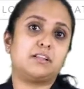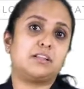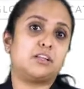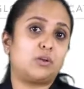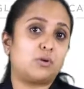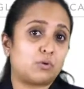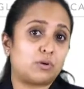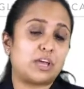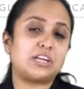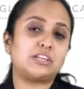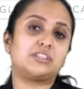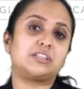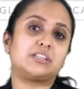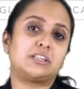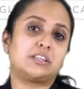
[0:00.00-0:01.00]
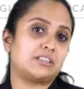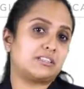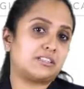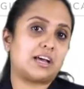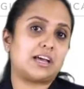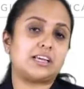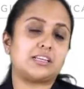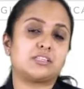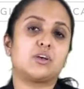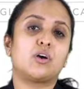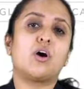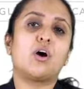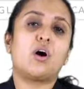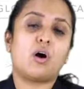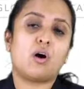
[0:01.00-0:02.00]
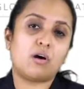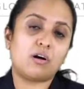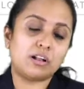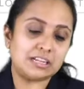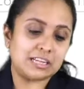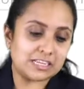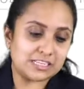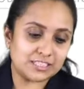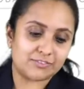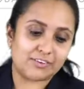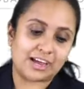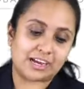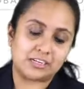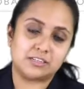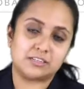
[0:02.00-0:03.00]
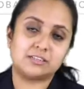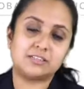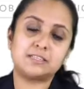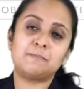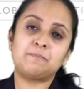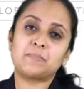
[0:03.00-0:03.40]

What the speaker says: the location, the size, all these factors